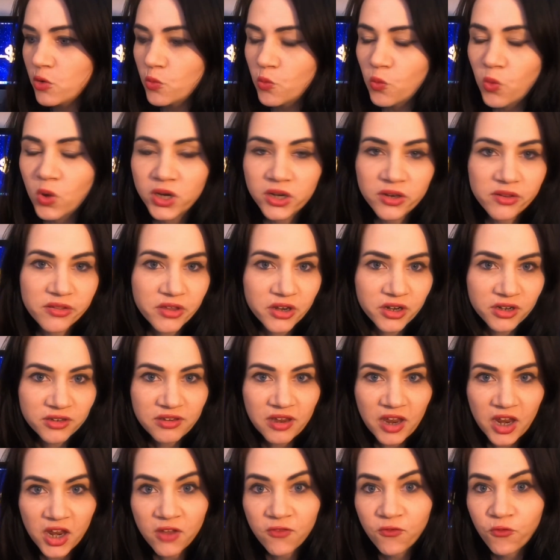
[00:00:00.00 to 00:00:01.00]
what it's going to
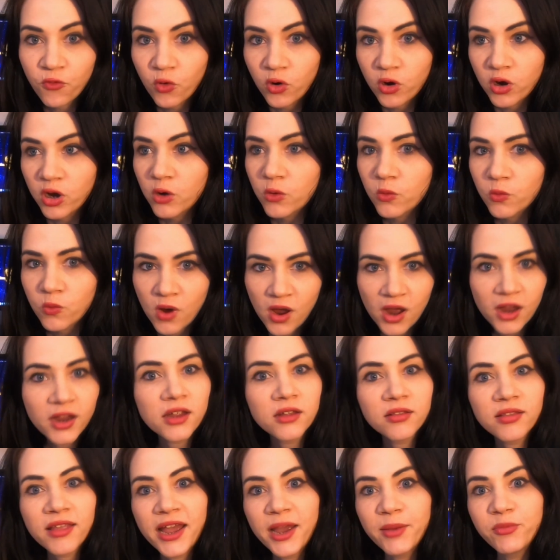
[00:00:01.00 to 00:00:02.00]
take for
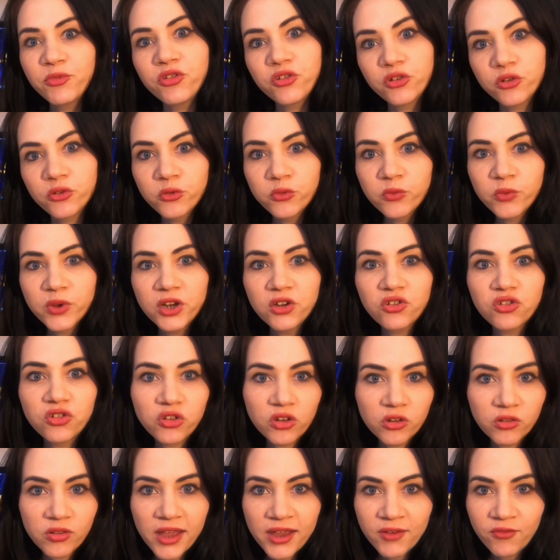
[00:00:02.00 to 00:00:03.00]
Rocket Lab to reach
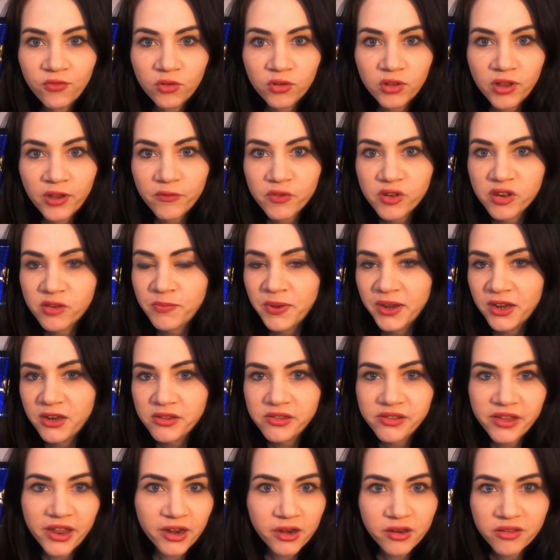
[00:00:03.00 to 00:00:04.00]
the level of
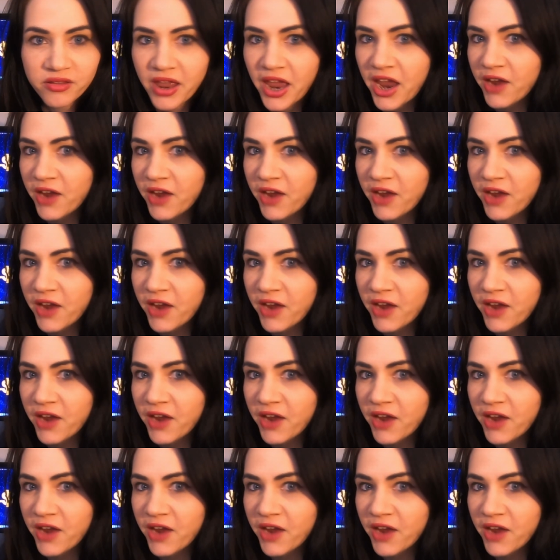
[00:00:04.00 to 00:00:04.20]
SpaceX,